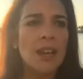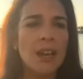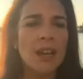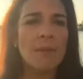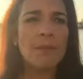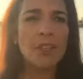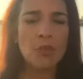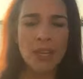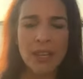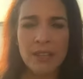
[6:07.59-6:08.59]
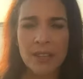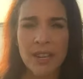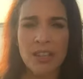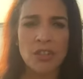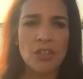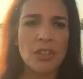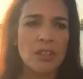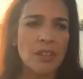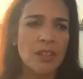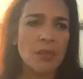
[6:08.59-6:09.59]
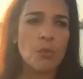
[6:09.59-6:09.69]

The United Nations